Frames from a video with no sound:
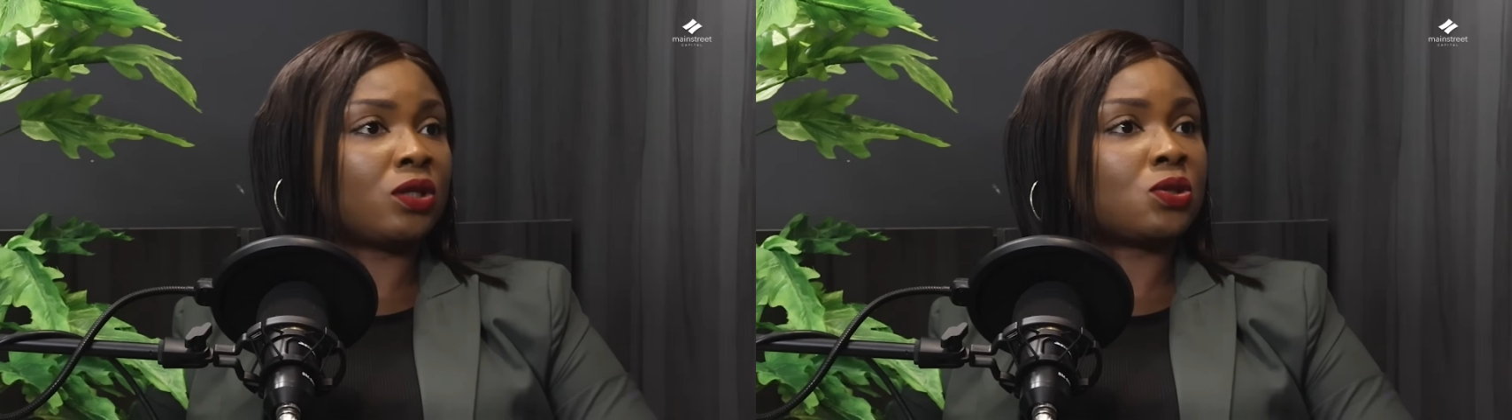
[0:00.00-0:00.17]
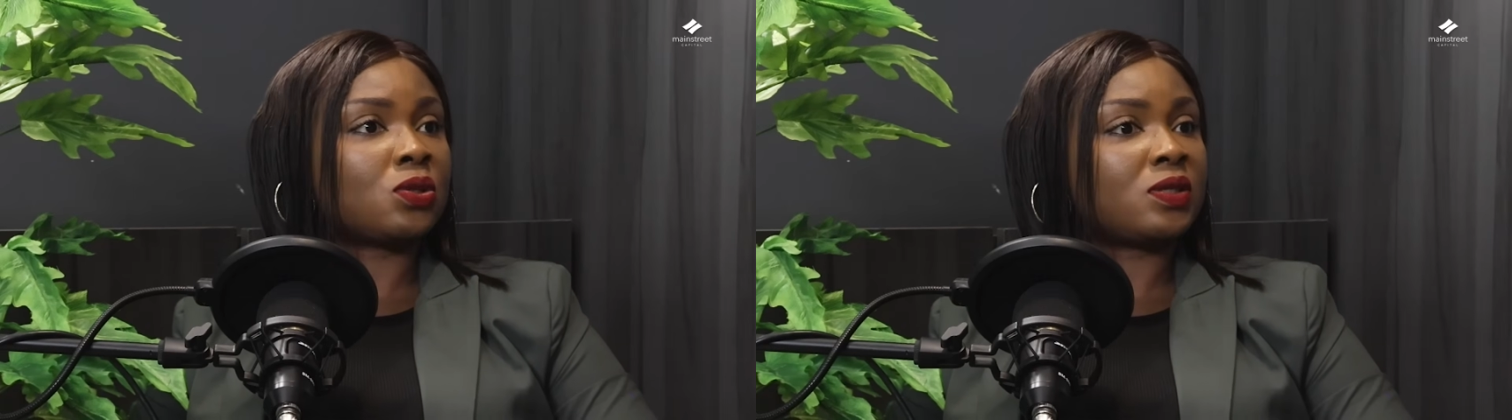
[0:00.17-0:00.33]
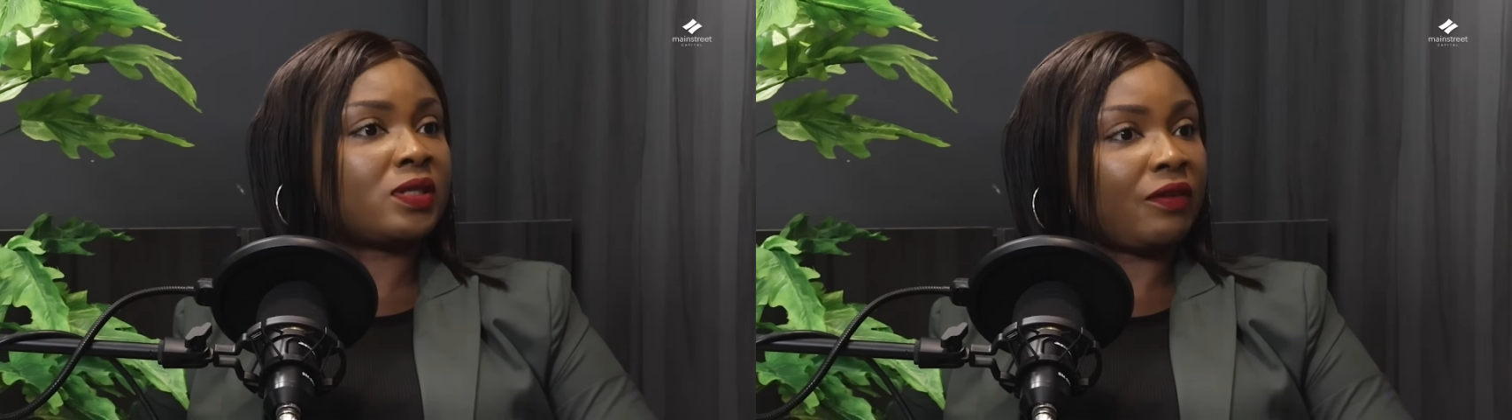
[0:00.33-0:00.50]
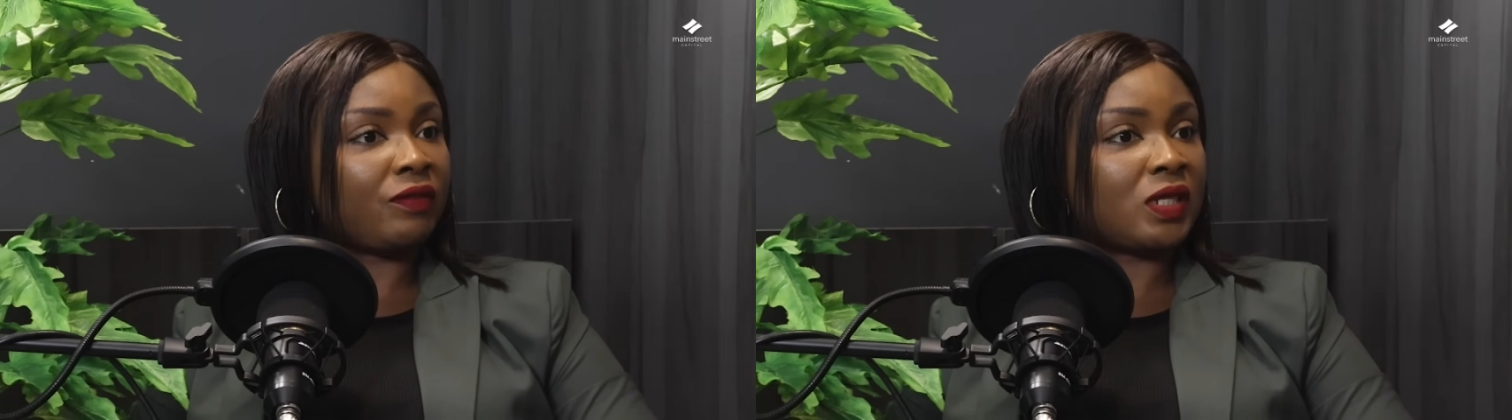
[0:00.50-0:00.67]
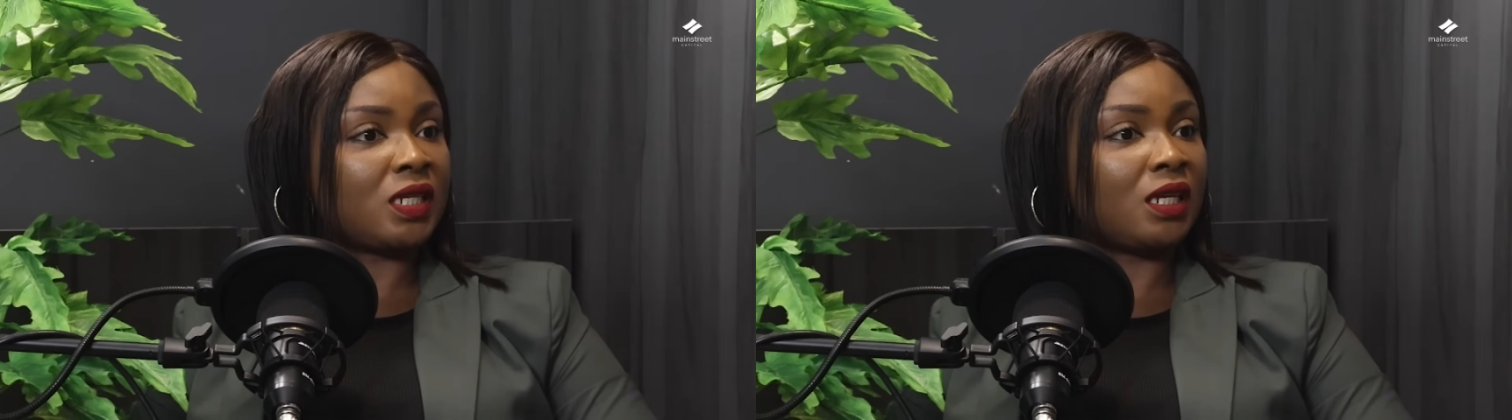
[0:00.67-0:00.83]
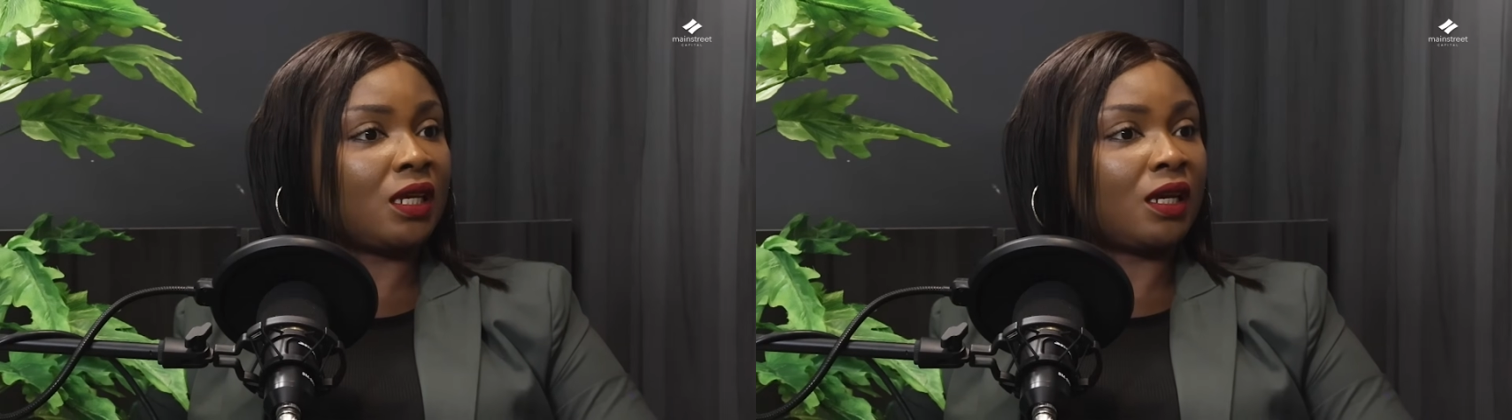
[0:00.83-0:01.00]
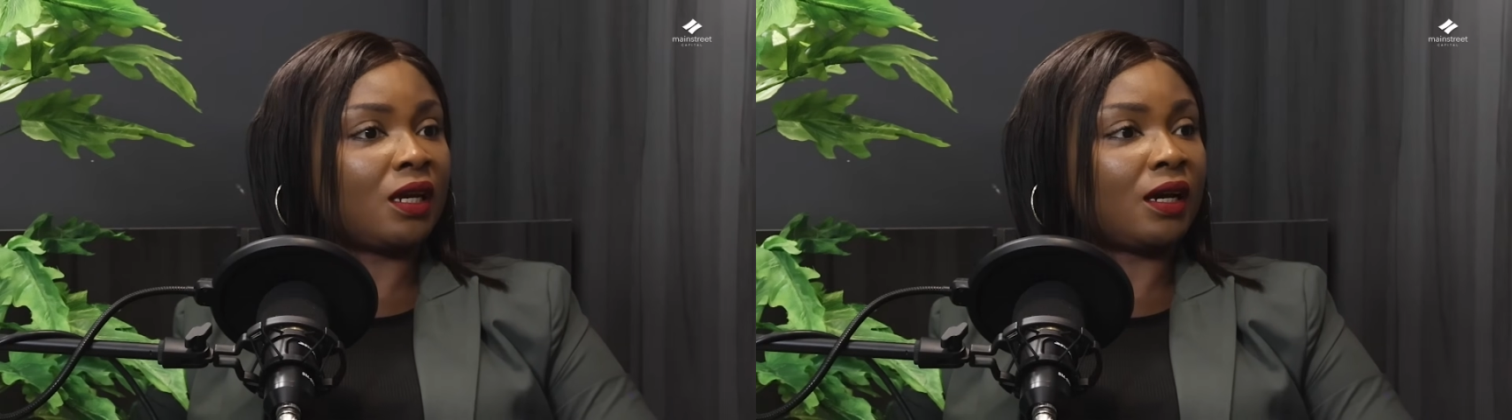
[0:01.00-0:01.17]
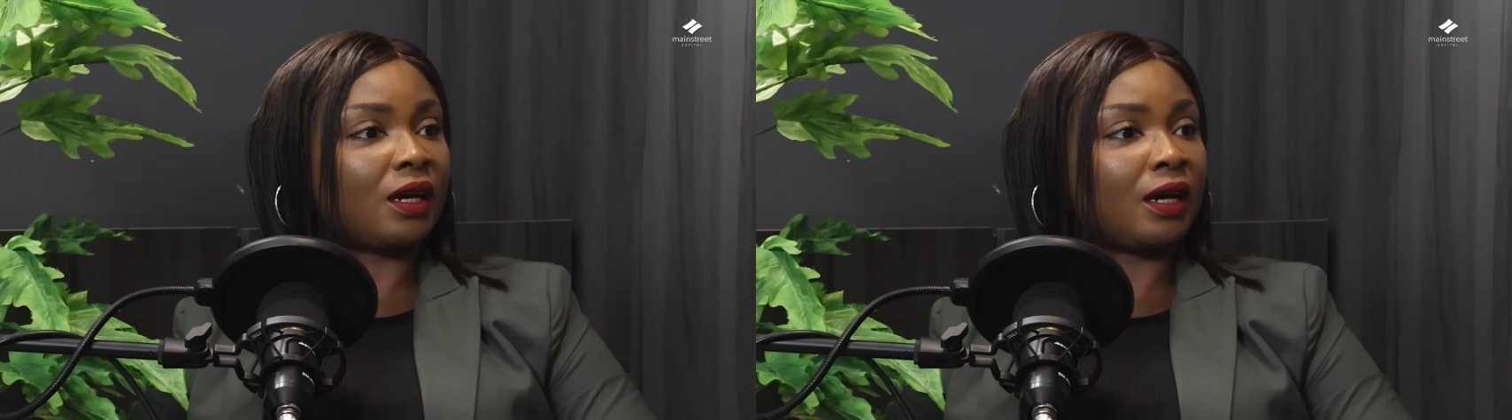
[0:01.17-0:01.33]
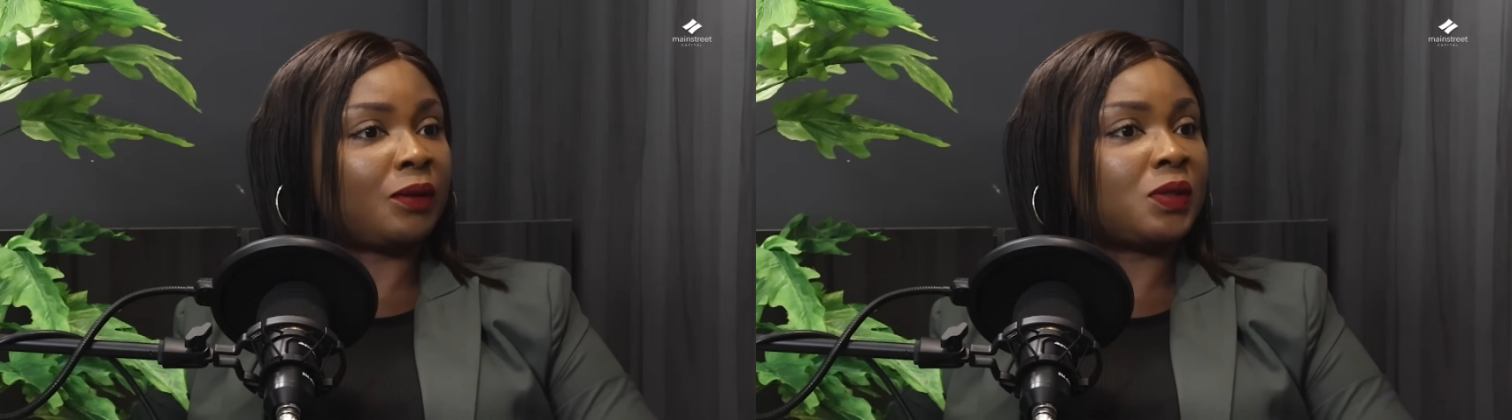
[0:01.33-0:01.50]
So safety,
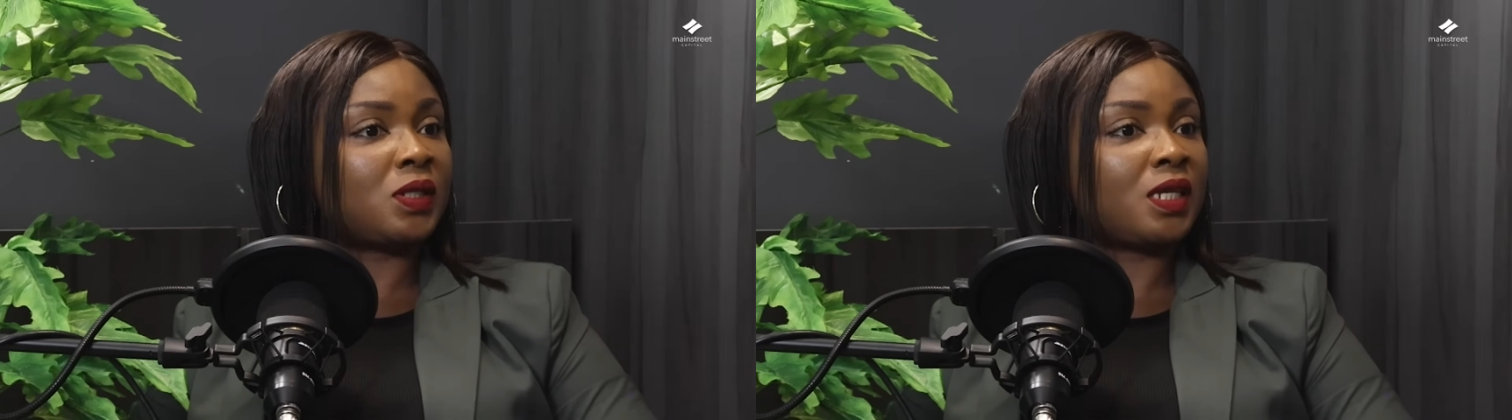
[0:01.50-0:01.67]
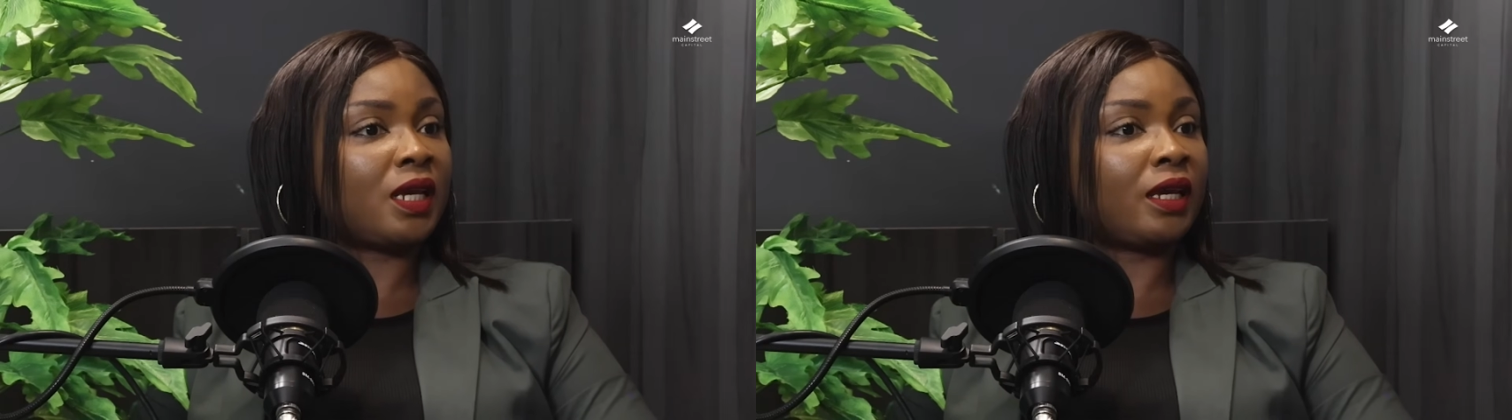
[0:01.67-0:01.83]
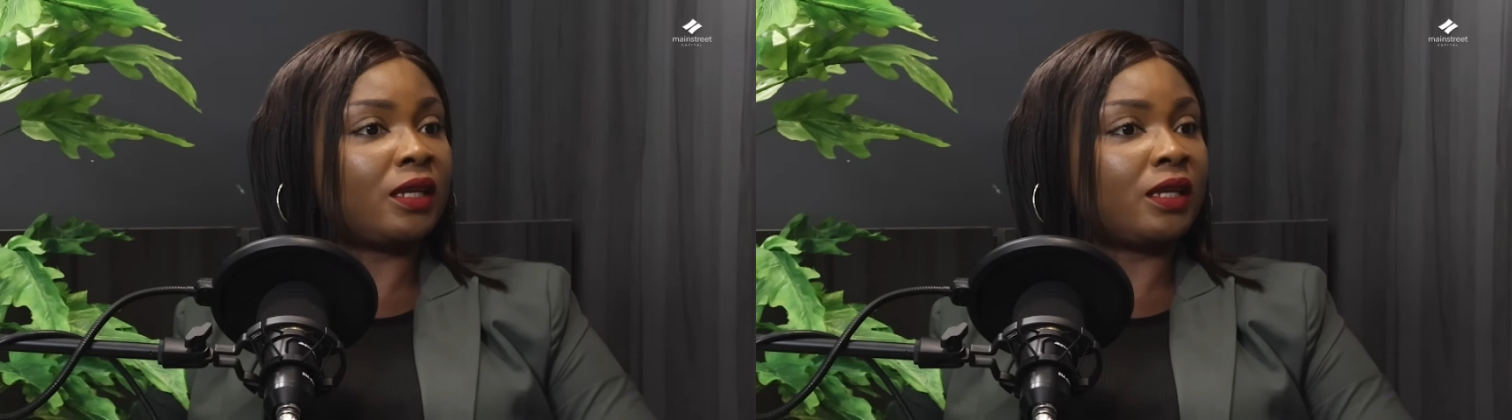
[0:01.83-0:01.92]
I would say